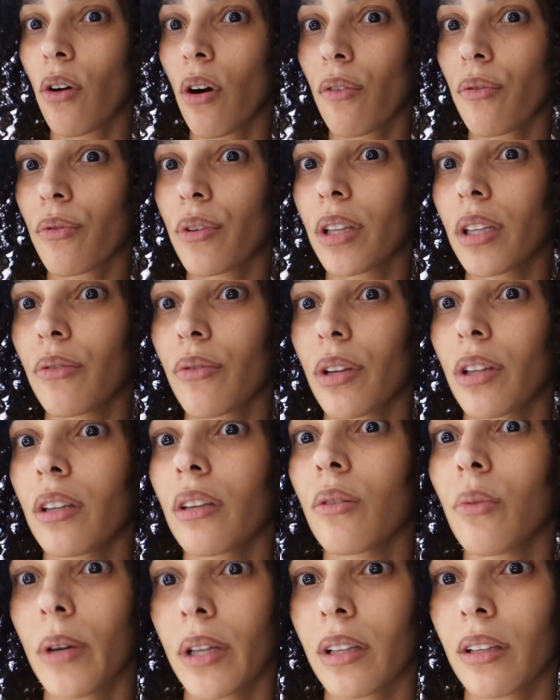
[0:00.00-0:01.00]
really, really
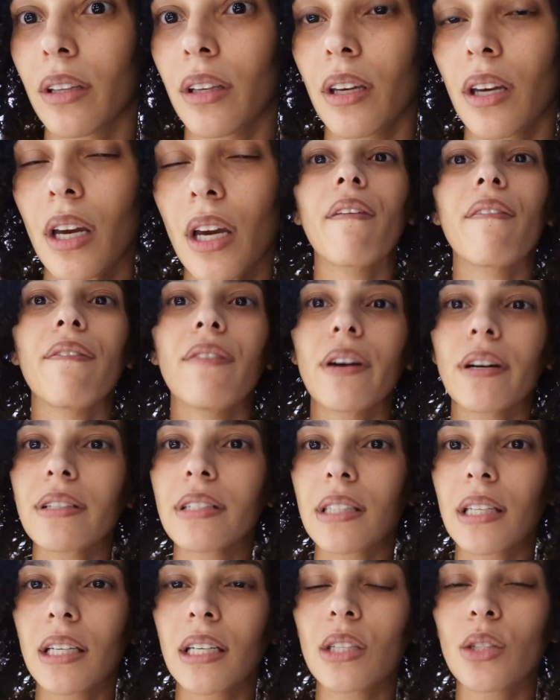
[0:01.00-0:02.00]
quickly. First
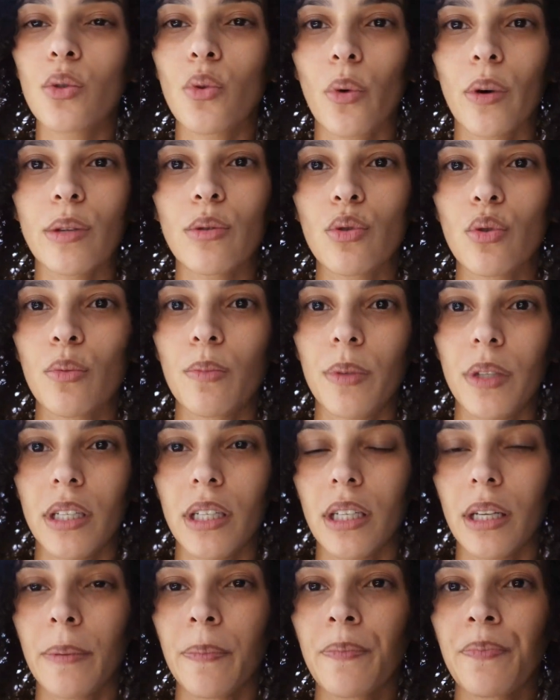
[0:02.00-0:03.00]
thing is going to
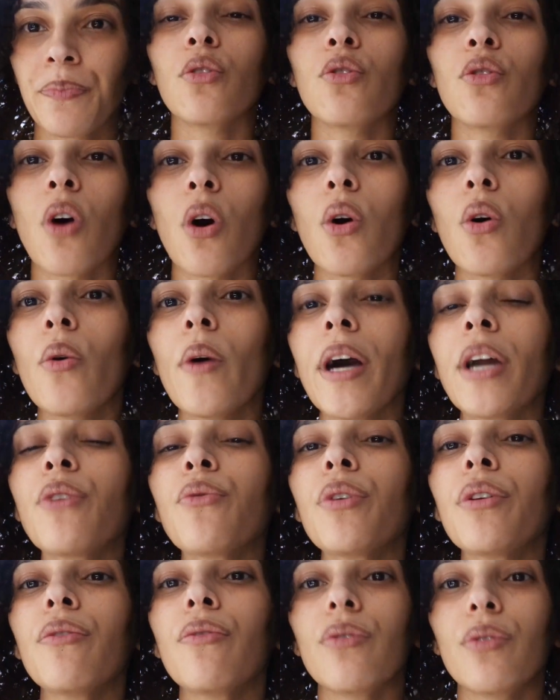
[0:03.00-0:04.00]
be go and
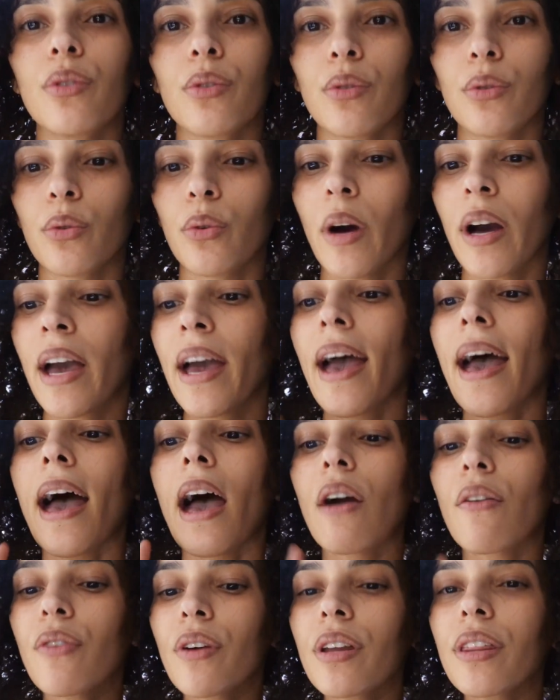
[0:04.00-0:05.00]
review
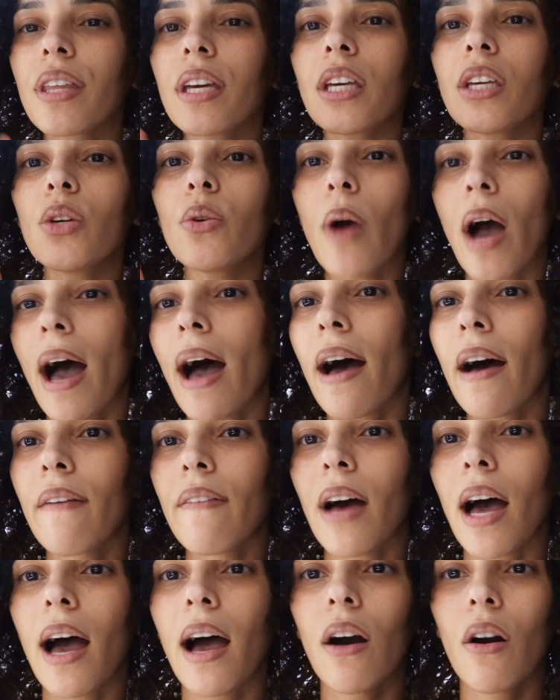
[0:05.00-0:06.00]
everything you have
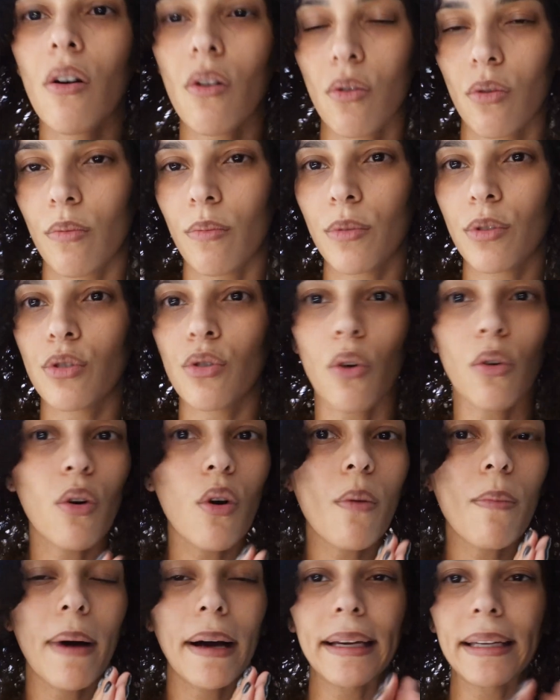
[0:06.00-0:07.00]
at home. Don't
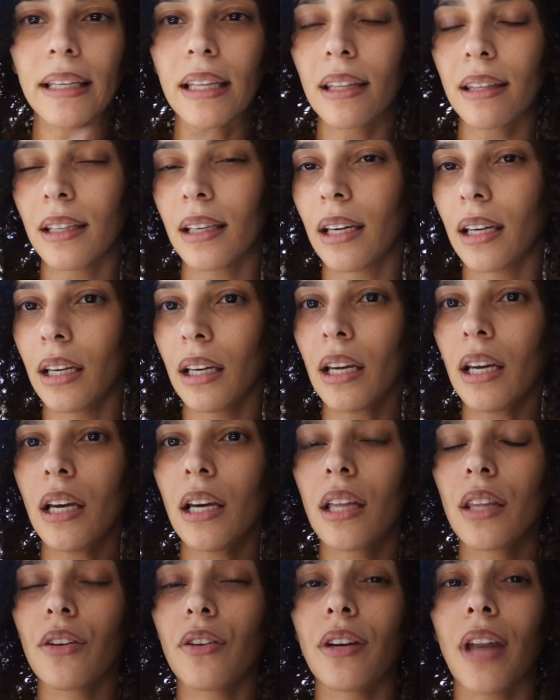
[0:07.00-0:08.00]
go buy anything.
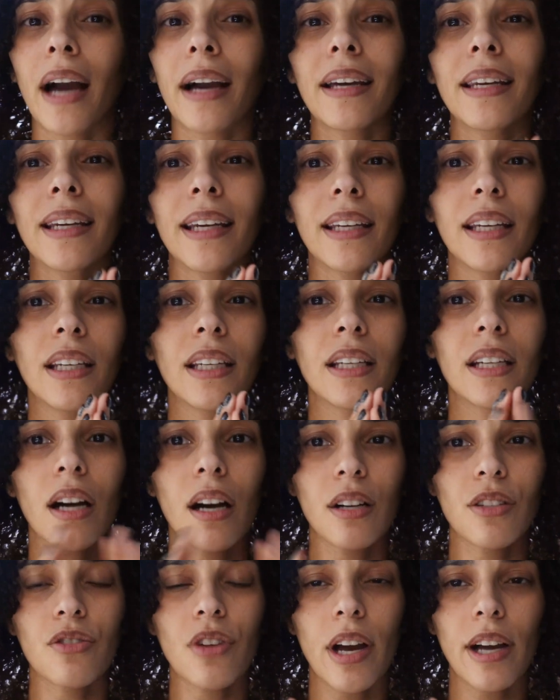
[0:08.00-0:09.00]
You're not going to get any
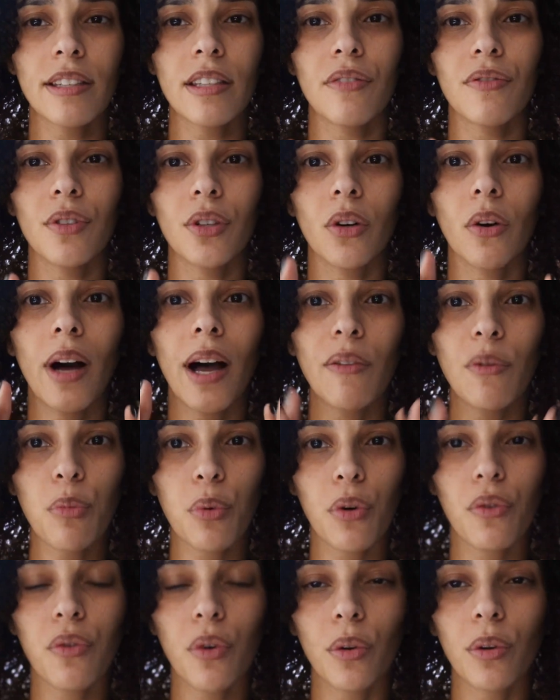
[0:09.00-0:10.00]
contracts if you don't have a
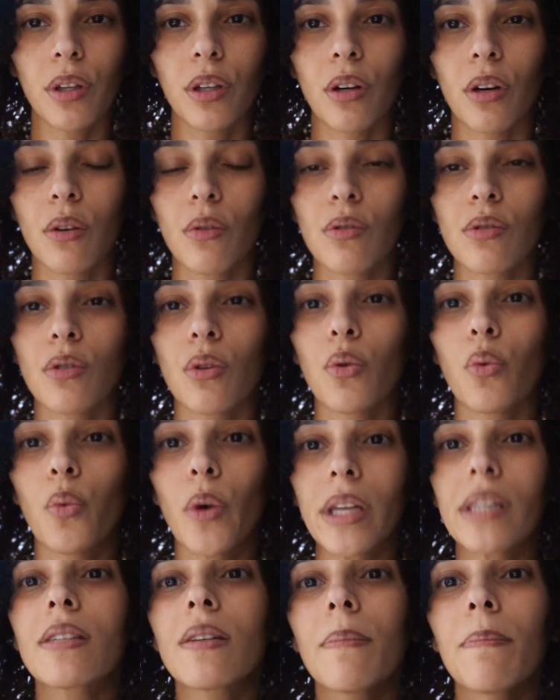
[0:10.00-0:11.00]
portfolio. So the
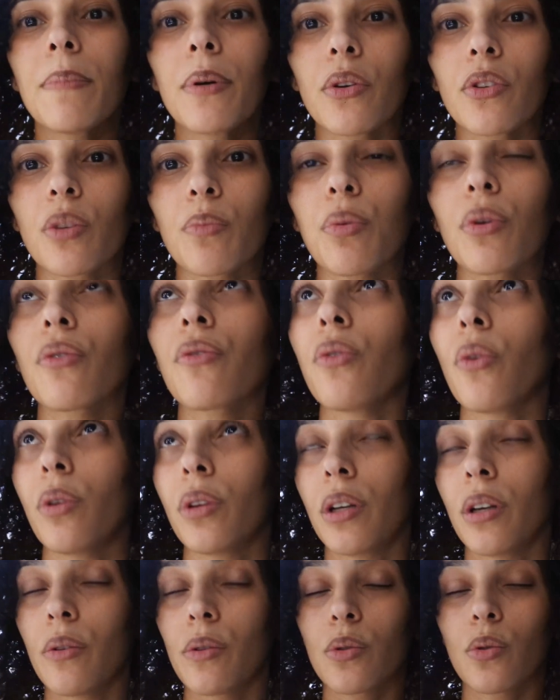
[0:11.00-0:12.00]
way to build a
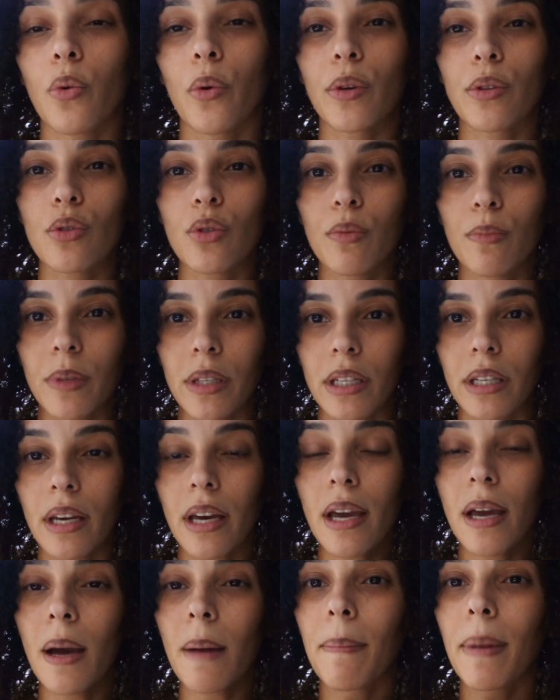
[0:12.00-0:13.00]
portfolio is going to be
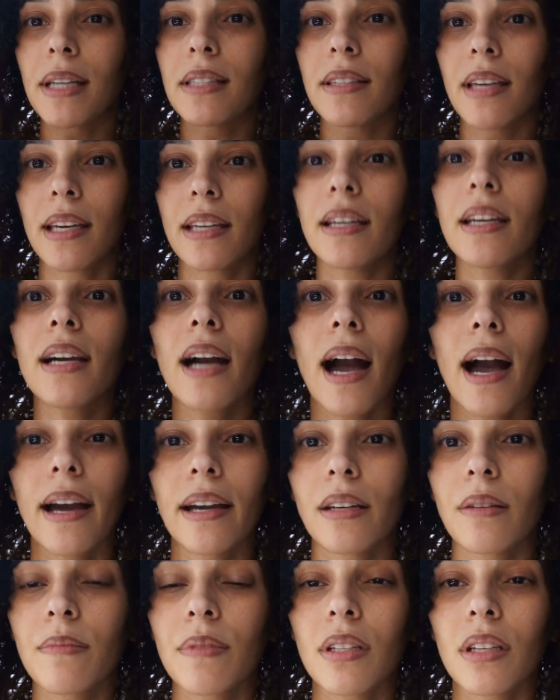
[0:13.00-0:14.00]
by taking
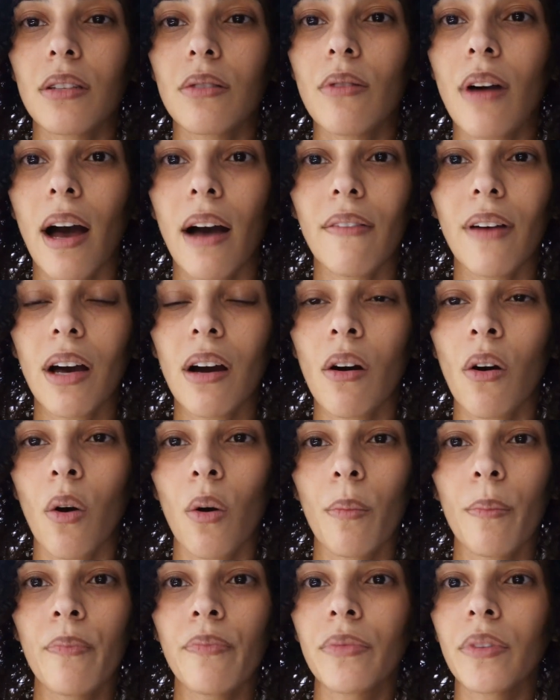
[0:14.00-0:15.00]
items that you have at
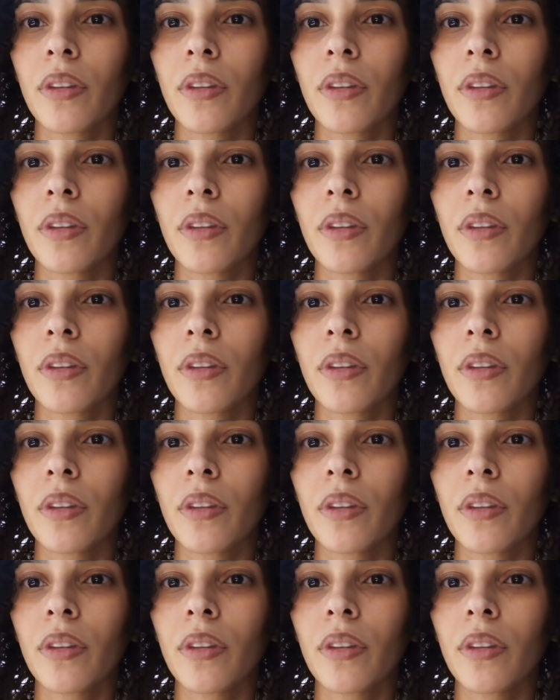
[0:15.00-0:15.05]
home